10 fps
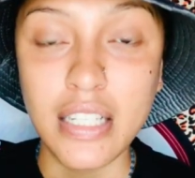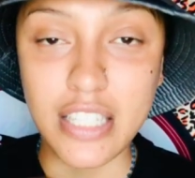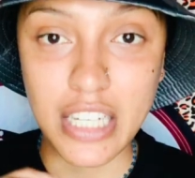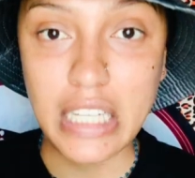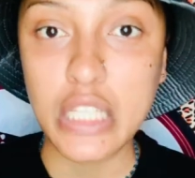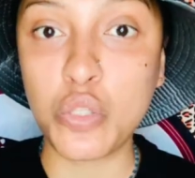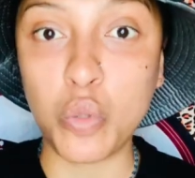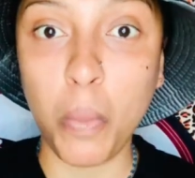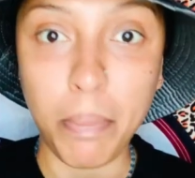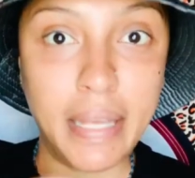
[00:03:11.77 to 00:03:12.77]
nje
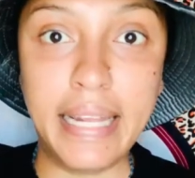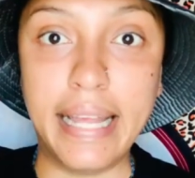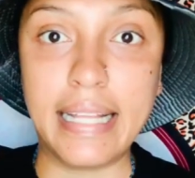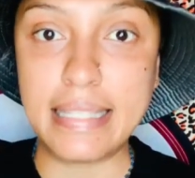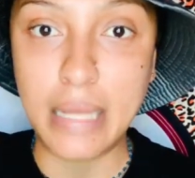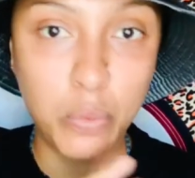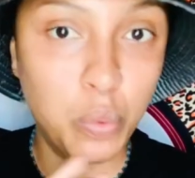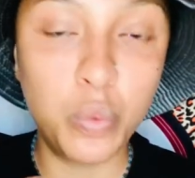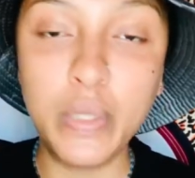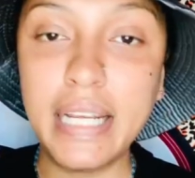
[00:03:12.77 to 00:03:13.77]
distopile
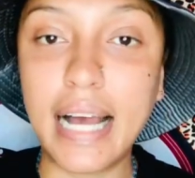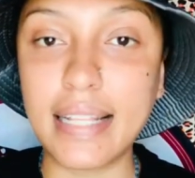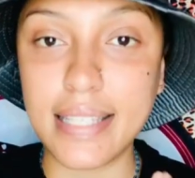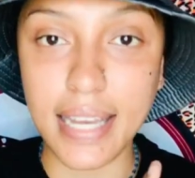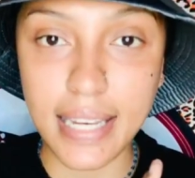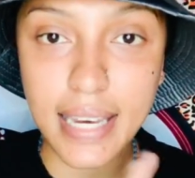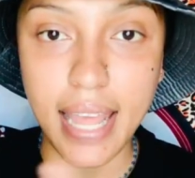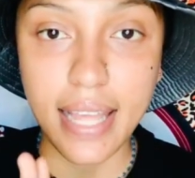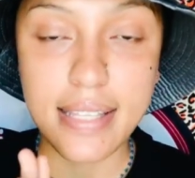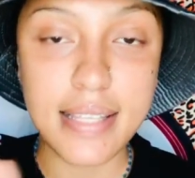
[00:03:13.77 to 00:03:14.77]
atsakhuli atsayini
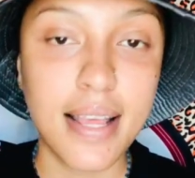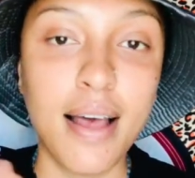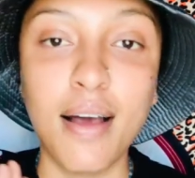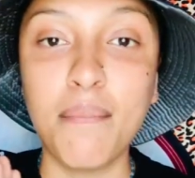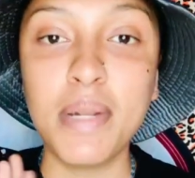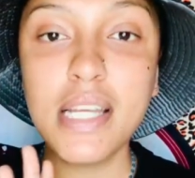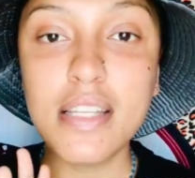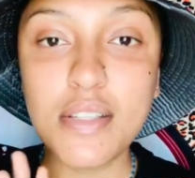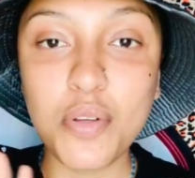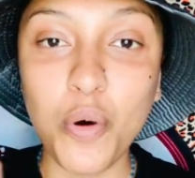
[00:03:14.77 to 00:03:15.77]
next.
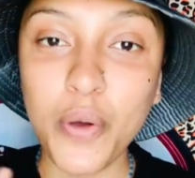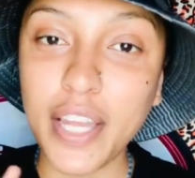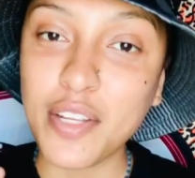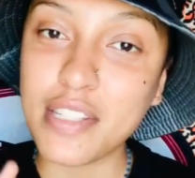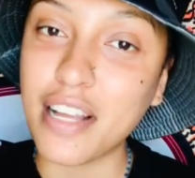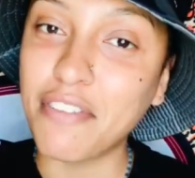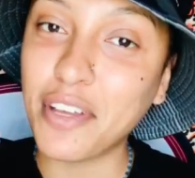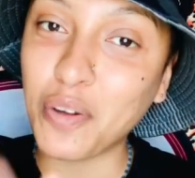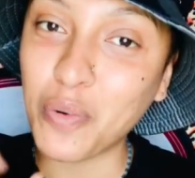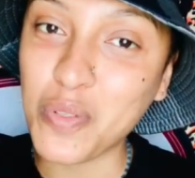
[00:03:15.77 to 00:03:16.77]
Please go get yourself
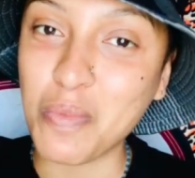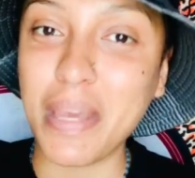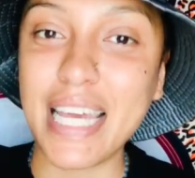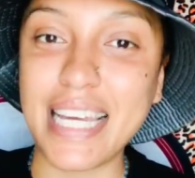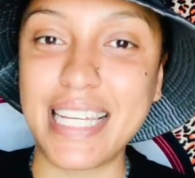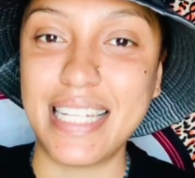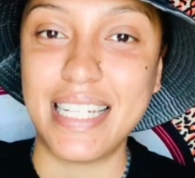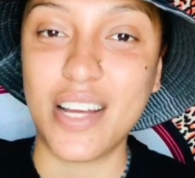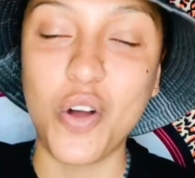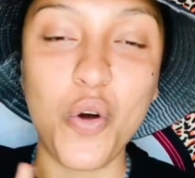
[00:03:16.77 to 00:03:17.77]
a rosemary.
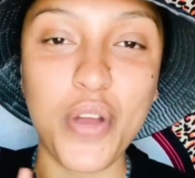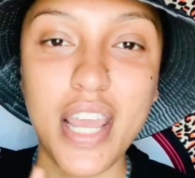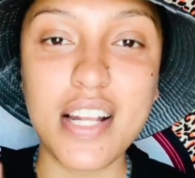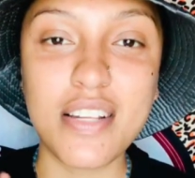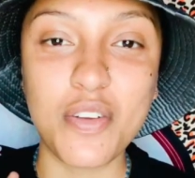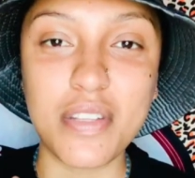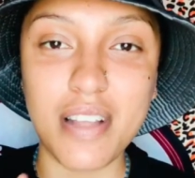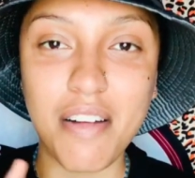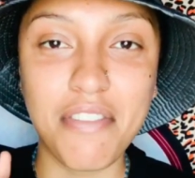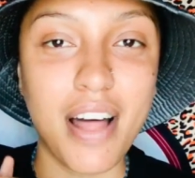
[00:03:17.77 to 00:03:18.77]
Go get
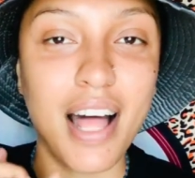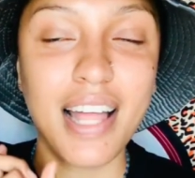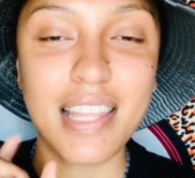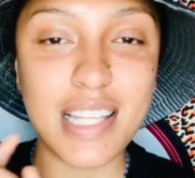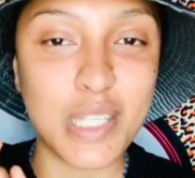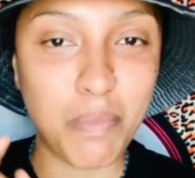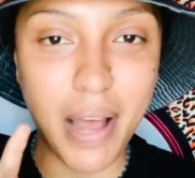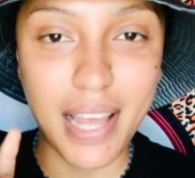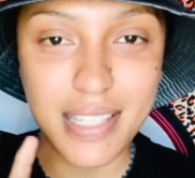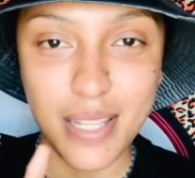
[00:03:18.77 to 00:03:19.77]
yourself this
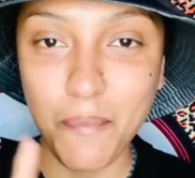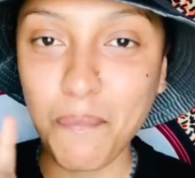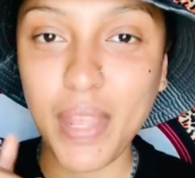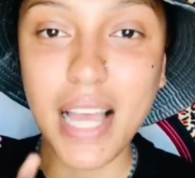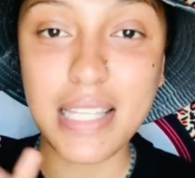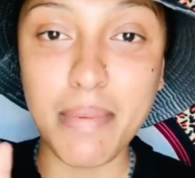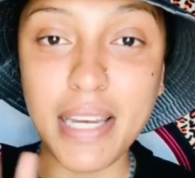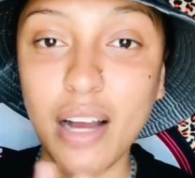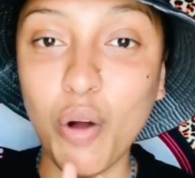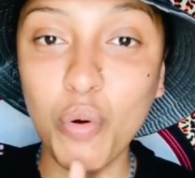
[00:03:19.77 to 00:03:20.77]
spice.
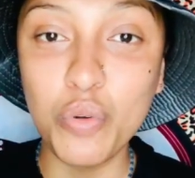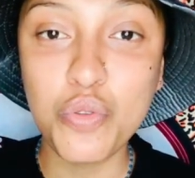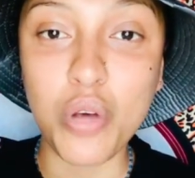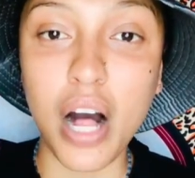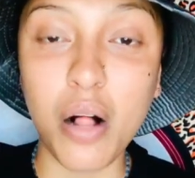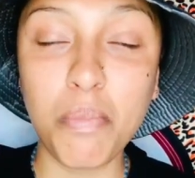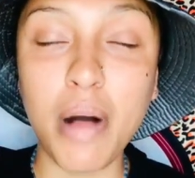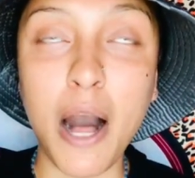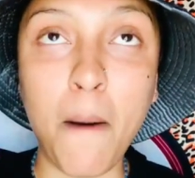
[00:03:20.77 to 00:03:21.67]
Yasebenza kakhulu to help